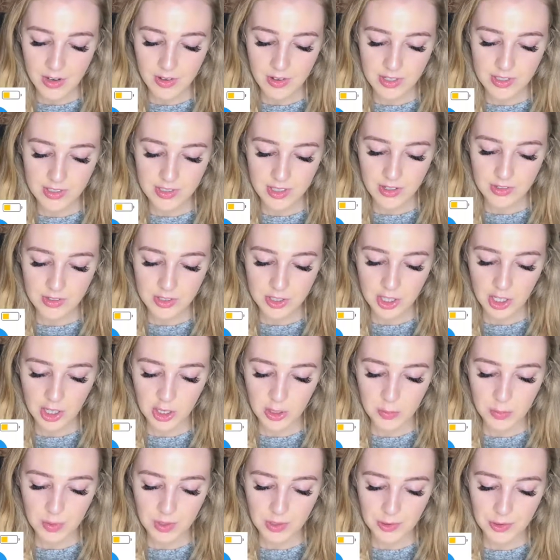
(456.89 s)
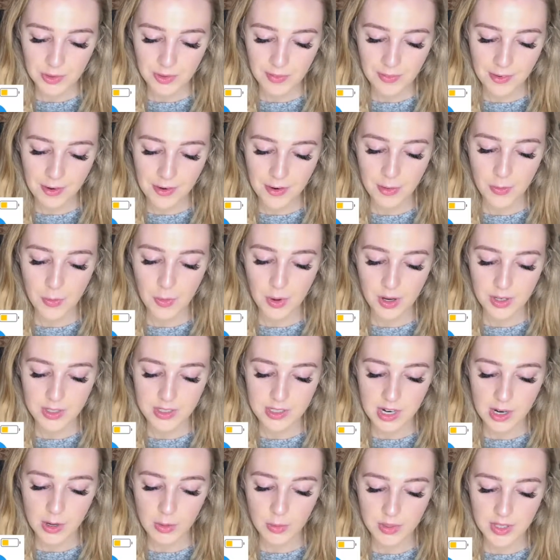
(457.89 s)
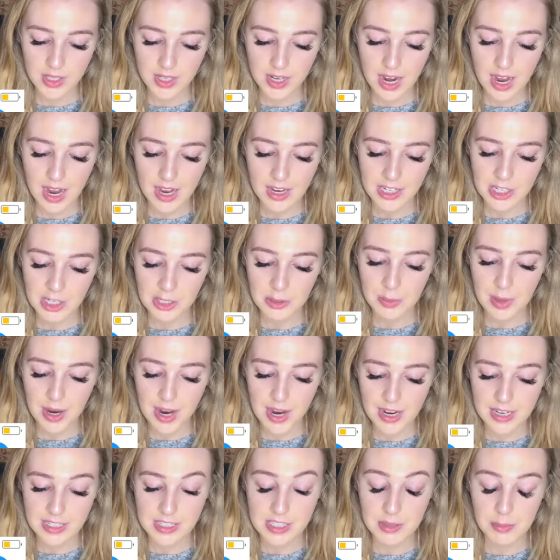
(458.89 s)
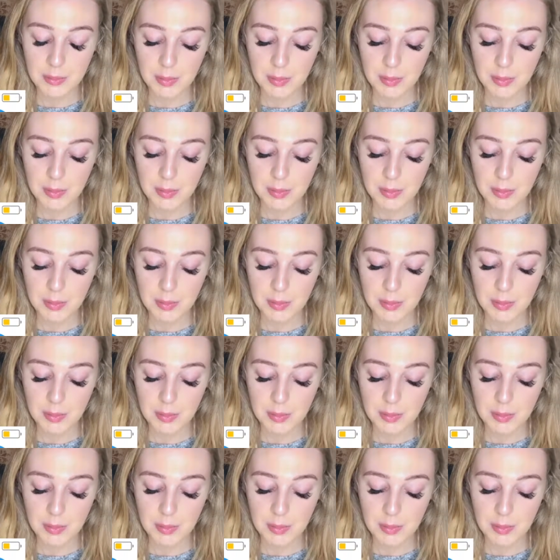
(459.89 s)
yoga sounds cute, but if you ever worked out with a cat nearby, it's